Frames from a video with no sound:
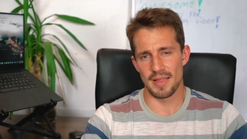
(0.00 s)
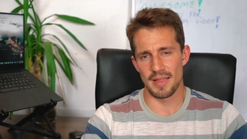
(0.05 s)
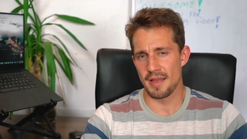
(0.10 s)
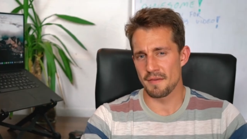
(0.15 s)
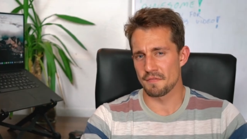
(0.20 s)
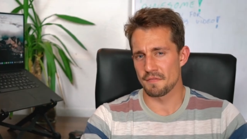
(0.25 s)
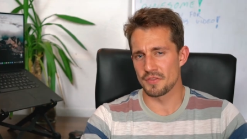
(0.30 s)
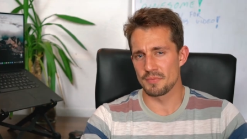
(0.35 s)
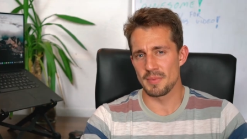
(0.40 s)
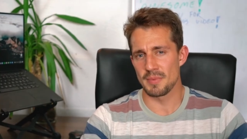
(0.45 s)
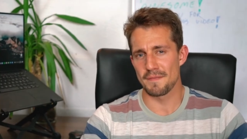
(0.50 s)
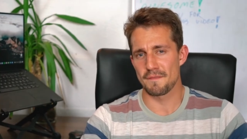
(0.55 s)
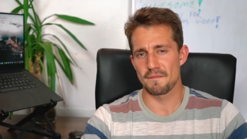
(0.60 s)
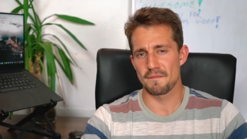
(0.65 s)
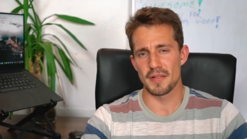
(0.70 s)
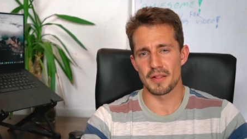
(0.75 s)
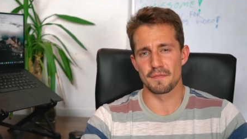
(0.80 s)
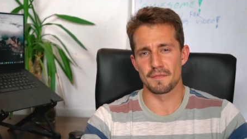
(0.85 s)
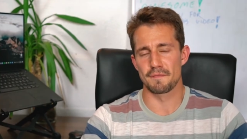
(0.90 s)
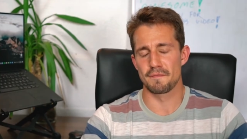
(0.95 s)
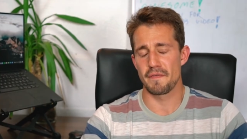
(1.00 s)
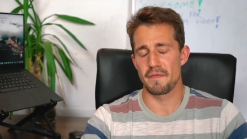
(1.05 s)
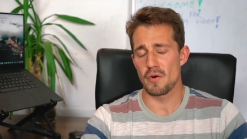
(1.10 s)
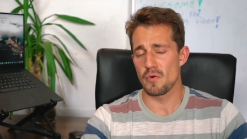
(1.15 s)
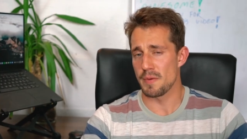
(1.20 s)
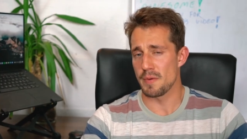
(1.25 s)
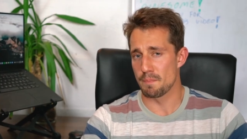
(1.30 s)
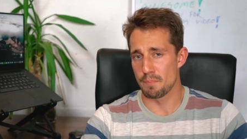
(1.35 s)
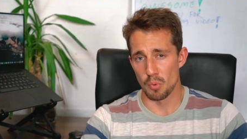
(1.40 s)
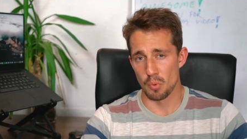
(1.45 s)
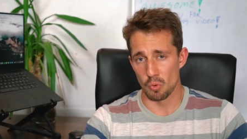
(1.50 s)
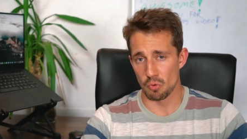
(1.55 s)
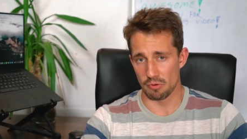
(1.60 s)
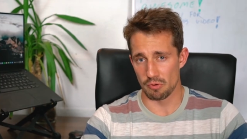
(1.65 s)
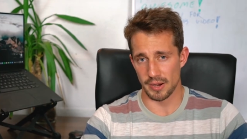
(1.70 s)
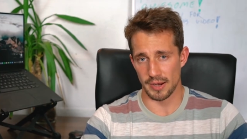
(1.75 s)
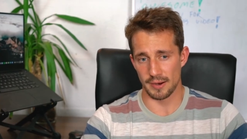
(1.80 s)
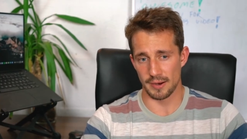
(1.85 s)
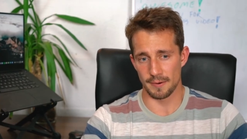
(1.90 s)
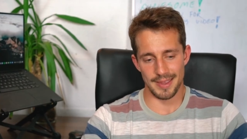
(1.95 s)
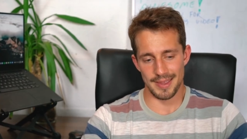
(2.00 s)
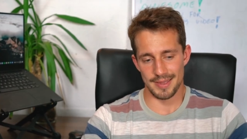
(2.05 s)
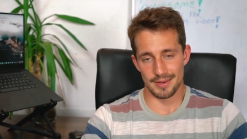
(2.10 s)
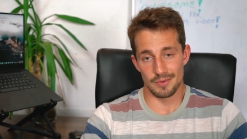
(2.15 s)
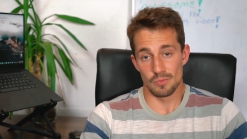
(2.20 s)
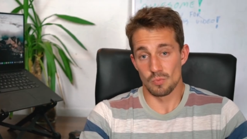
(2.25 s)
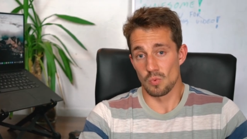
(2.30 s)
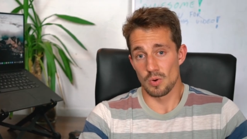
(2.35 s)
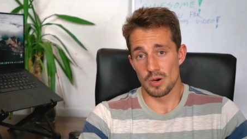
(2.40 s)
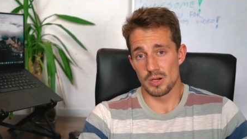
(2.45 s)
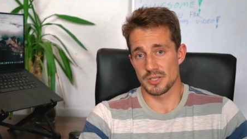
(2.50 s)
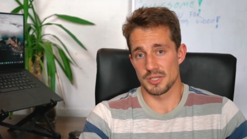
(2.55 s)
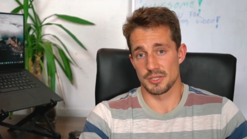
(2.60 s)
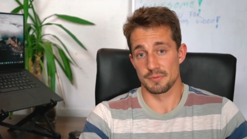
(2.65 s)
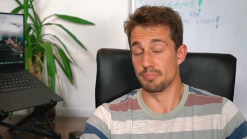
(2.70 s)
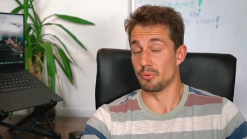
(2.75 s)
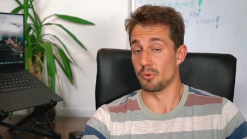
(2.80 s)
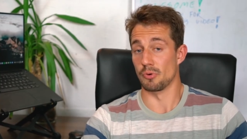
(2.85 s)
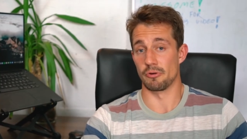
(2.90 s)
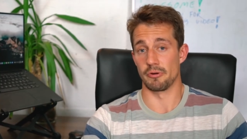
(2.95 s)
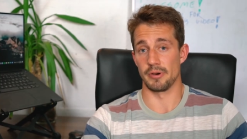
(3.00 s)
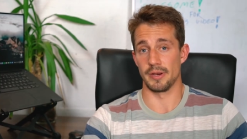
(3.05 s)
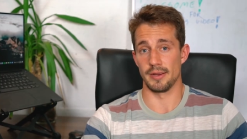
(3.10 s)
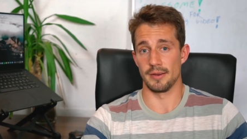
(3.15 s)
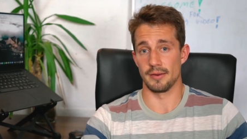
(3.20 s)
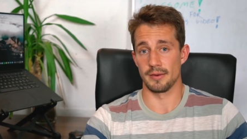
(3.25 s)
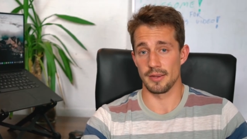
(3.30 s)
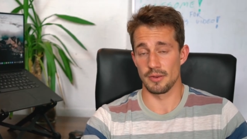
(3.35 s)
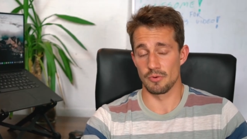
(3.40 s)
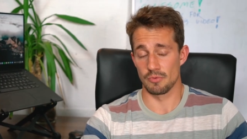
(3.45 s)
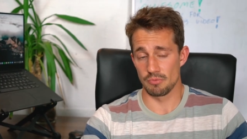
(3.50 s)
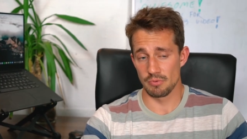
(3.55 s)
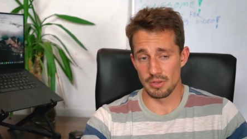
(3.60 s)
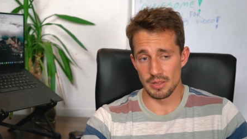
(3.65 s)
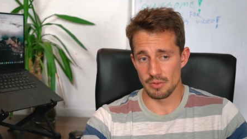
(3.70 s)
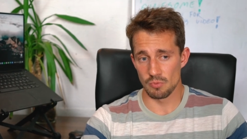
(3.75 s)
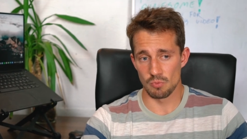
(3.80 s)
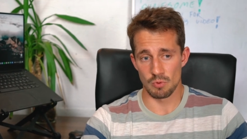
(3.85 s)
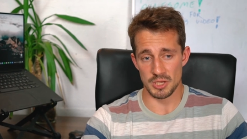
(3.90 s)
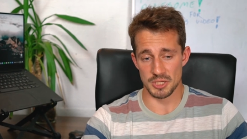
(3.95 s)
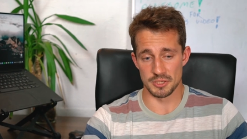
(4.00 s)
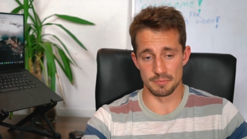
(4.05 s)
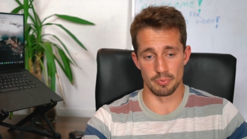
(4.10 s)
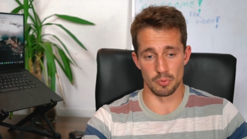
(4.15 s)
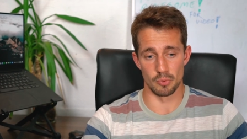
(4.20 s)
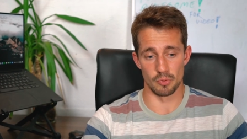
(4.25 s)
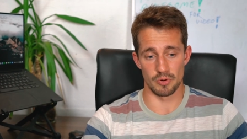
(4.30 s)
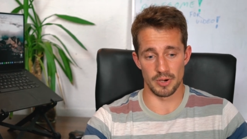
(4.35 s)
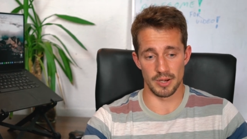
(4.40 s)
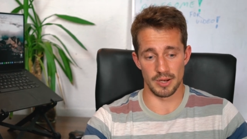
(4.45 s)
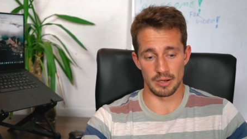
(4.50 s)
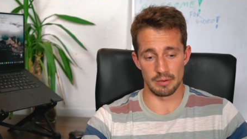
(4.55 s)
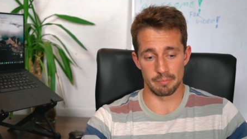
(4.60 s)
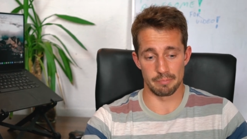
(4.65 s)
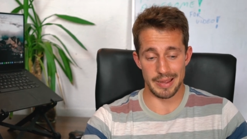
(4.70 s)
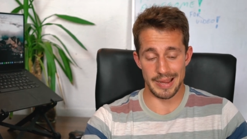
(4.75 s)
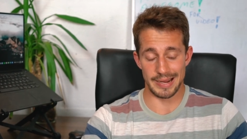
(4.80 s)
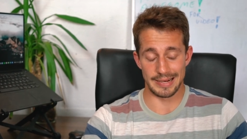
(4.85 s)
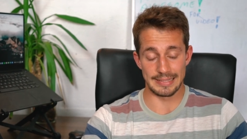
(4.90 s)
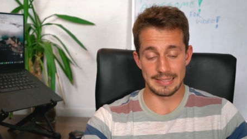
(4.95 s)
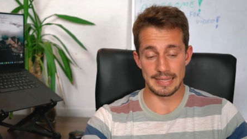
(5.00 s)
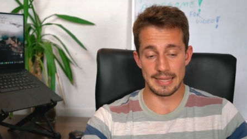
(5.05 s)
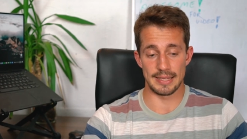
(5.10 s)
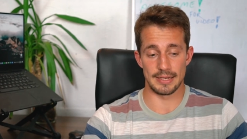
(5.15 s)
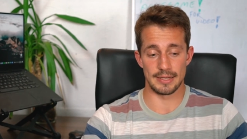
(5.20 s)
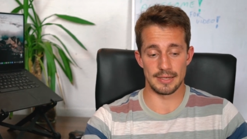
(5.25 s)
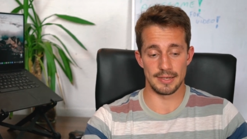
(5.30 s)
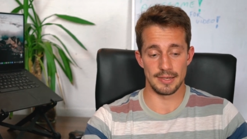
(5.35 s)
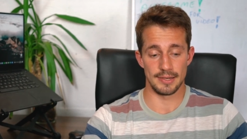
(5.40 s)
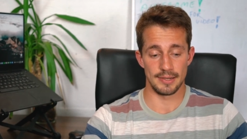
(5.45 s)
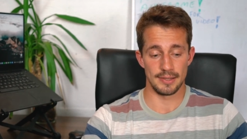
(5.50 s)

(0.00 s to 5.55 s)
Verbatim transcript: Life to me felt very boring, and it was boring. It really was boring back then.